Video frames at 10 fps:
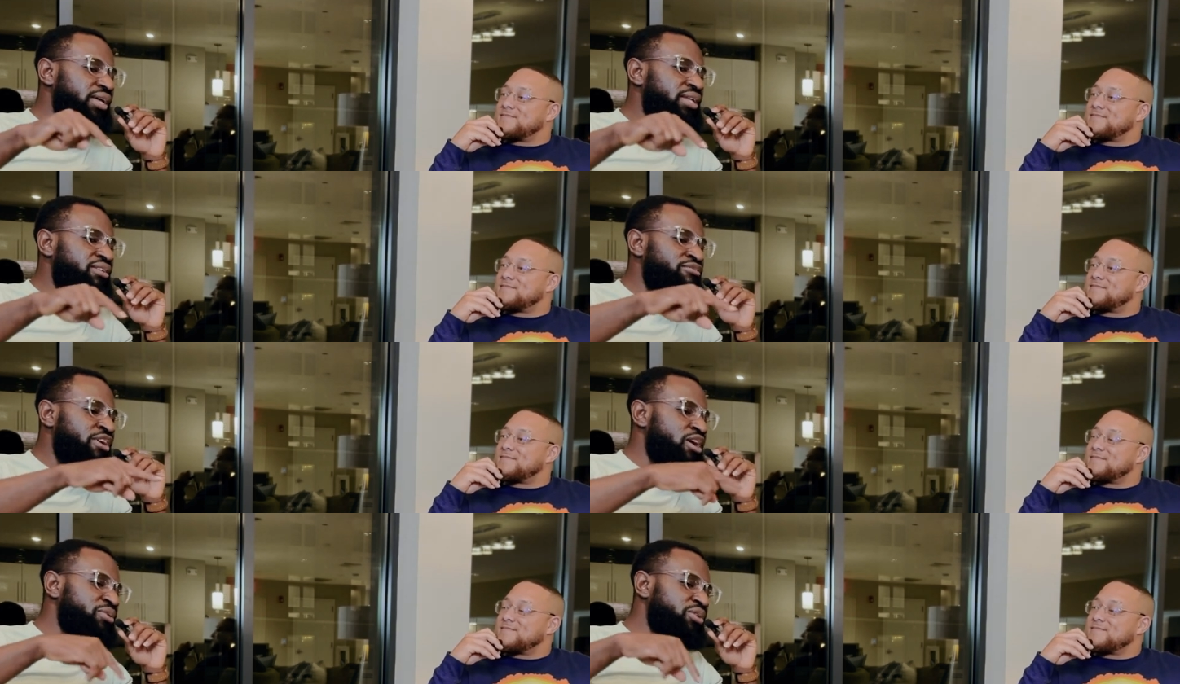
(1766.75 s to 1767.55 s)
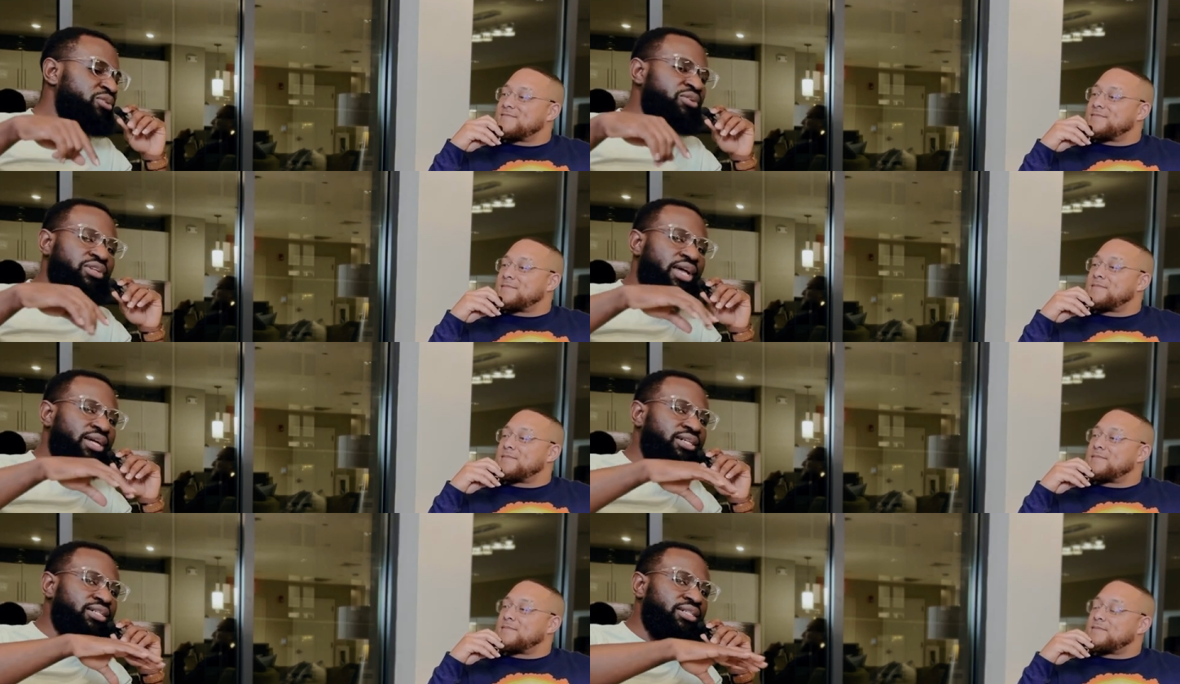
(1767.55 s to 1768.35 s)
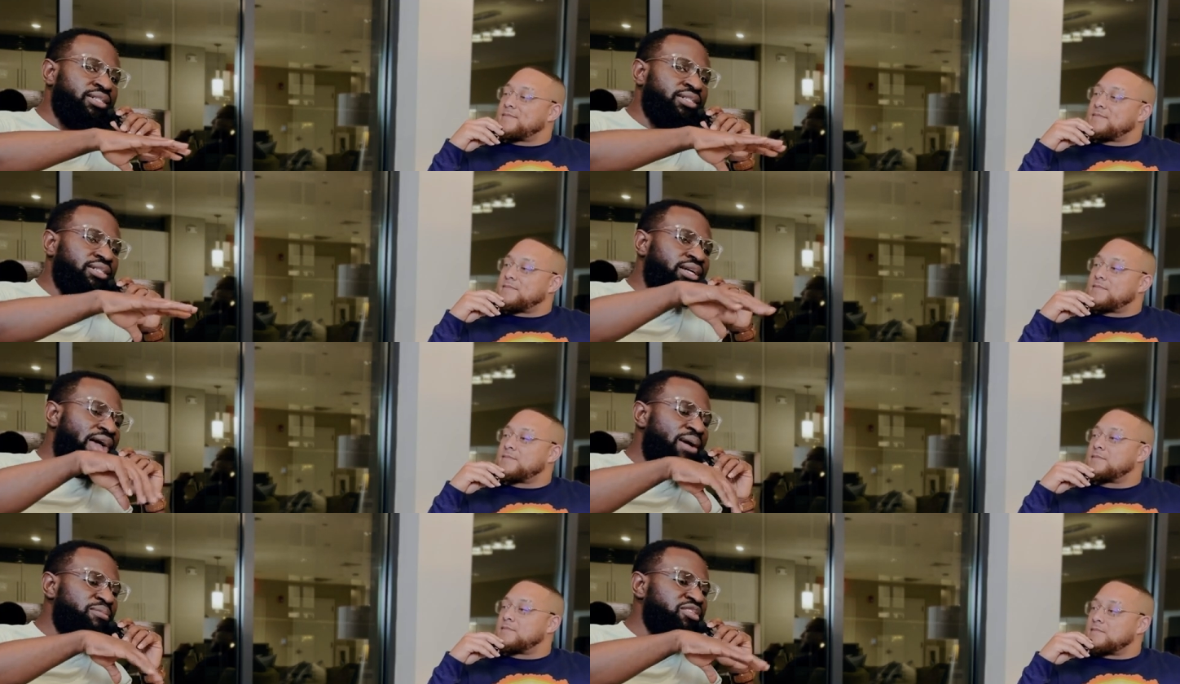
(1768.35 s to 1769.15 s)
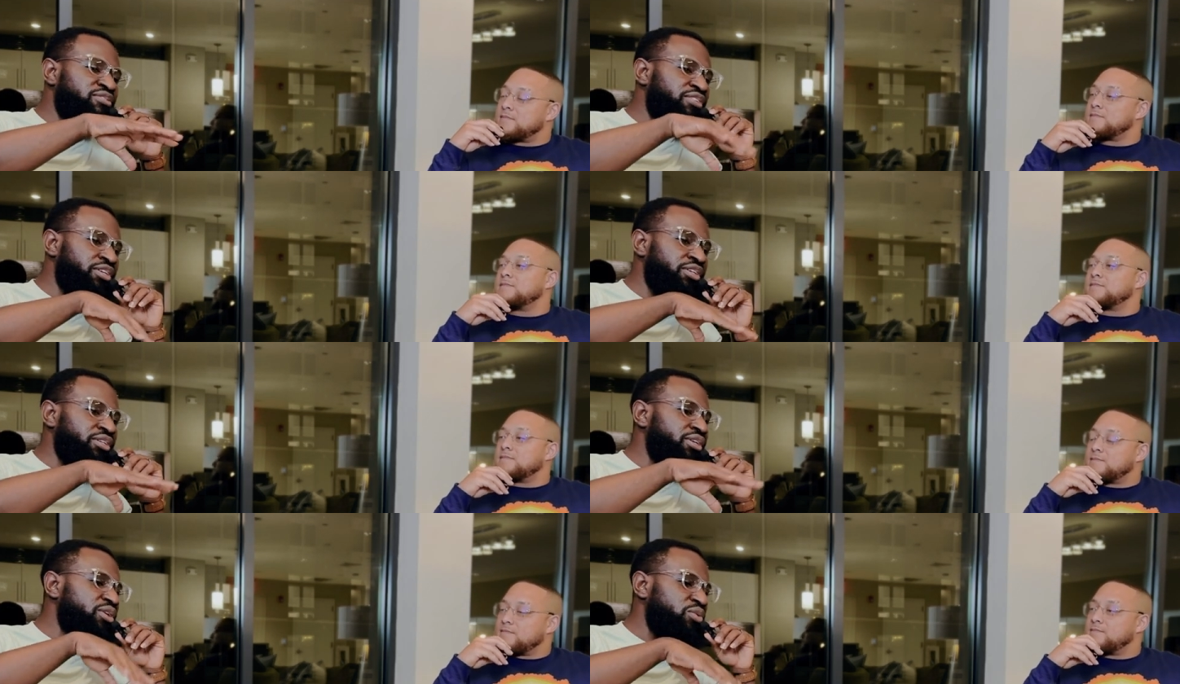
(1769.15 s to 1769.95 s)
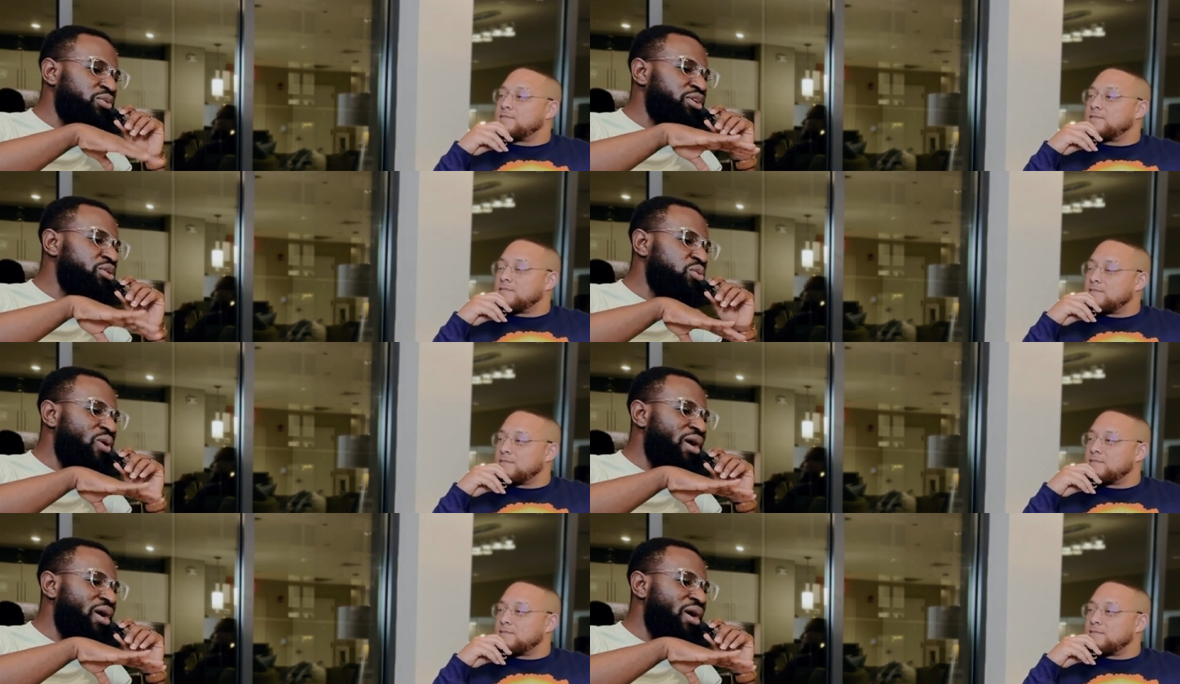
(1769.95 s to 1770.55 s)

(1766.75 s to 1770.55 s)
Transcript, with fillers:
Speaker 1: an environment or like a, a atmosphere where your